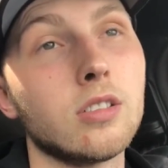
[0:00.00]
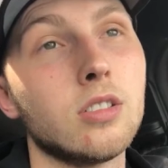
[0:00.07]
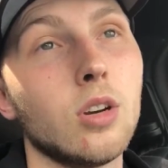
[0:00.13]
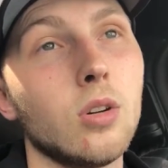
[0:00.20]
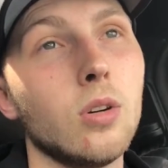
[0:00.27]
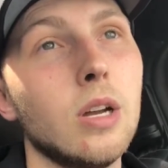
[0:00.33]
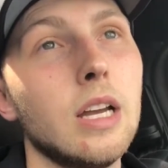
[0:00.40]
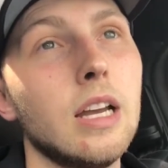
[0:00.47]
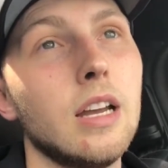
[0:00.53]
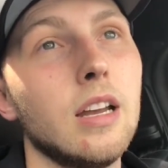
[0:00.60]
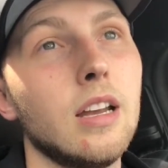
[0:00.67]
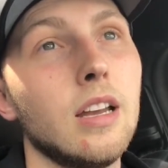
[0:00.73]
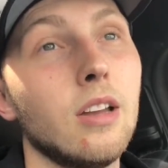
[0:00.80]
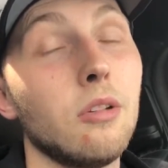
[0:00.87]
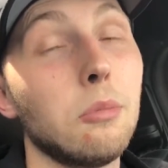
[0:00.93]
So
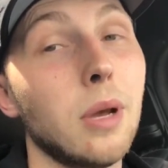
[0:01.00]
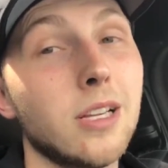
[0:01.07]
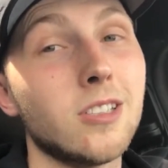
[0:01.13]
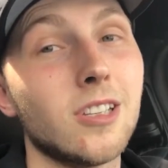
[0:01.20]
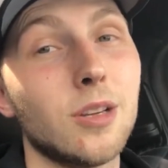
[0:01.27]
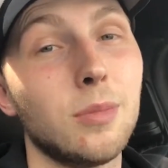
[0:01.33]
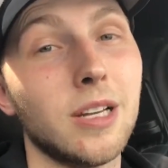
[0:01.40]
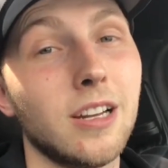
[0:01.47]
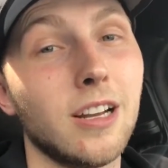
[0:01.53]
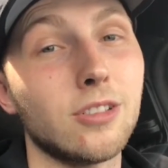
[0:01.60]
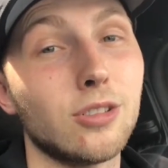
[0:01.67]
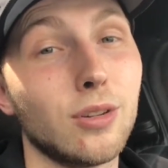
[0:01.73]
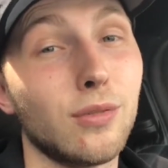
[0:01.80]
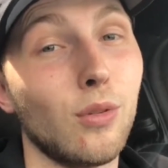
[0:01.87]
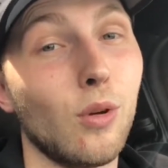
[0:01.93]
it would basically be an
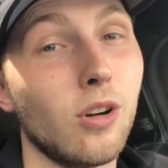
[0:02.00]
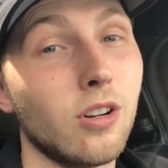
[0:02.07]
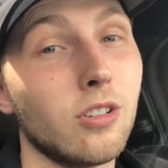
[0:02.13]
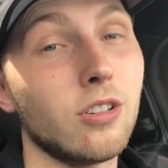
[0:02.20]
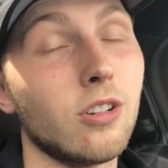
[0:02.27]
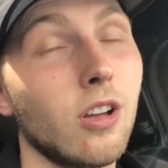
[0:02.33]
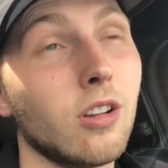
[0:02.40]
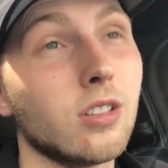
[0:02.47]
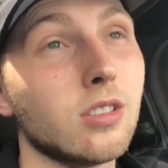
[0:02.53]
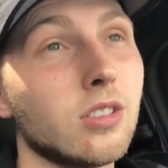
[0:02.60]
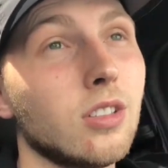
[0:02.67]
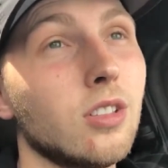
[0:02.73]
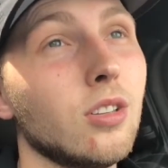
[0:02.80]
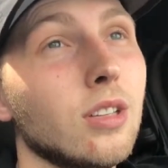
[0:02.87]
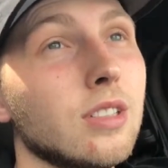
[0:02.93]
extra $400
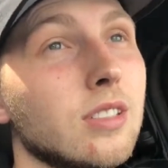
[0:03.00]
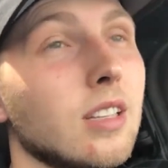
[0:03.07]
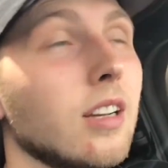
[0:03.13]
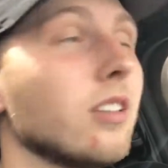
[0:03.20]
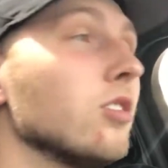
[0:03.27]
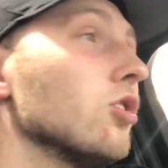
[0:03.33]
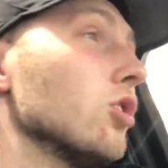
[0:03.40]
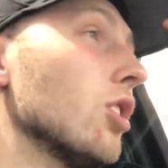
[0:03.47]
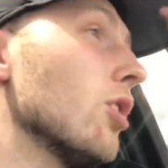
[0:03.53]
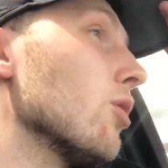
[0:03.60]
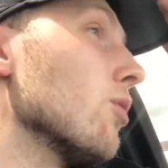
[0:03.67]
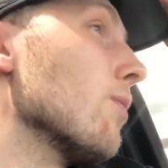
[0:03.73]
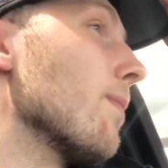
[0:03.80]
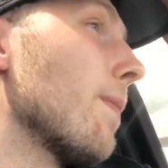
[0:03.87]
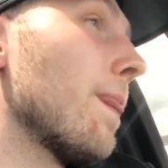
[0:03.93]
to do this second
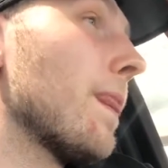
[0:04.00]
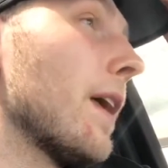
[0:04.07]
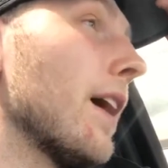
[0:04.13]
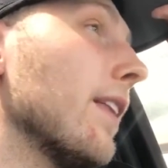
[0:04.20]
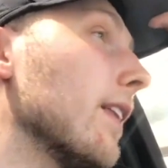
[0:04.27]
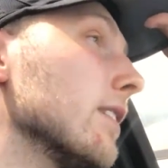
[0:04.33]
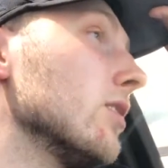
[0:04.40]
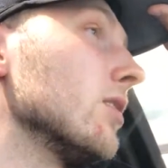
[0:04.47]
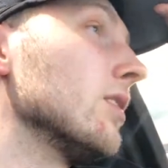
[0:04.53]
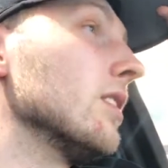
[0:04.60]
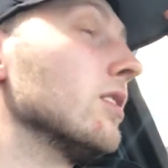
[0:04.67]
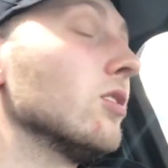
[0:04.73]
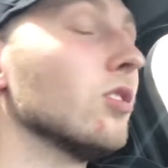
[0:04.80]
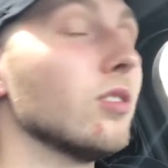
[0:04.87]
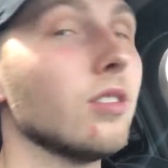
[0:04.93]
show. And
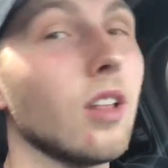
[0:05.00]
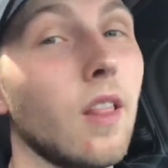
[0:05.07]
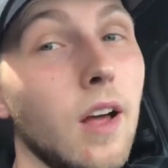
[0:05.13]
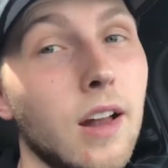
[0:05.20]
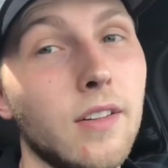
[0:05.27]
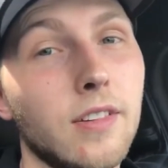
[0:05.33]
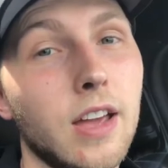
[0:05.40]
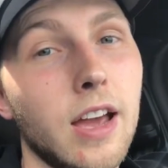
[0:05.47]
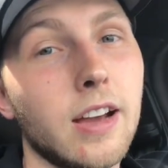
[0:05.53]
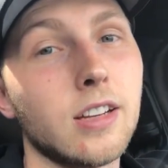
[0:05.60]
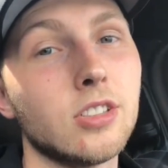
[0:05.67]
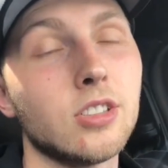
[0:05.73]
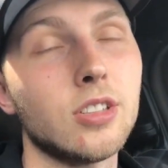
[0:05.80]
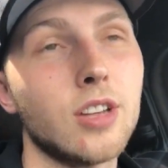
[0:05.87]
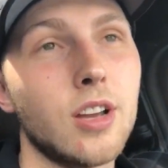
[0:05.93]
it's just a lot of
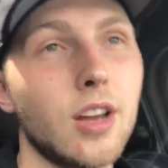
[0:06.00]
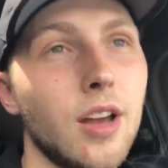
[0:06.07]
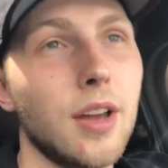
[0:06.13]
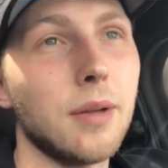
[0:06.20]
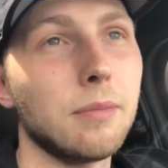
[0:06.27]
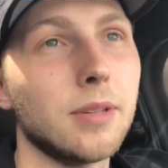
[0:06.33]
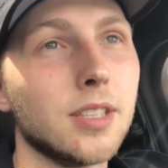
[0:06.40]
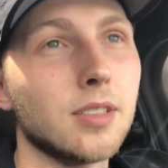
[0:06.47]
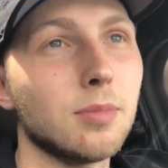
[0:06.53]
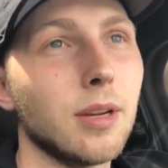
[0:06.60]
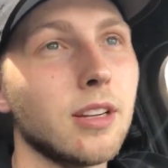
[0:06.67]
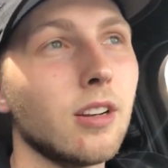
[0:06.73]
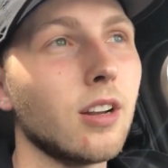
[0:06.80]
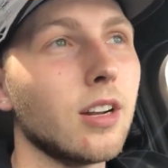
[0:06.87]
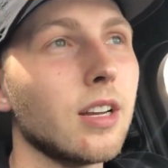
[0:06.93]
cash to
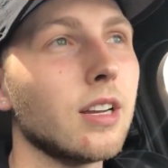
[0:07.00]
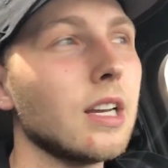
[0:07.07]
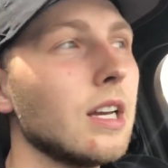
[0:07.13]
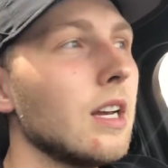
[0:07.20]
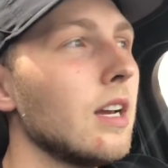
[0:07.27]
spend on it.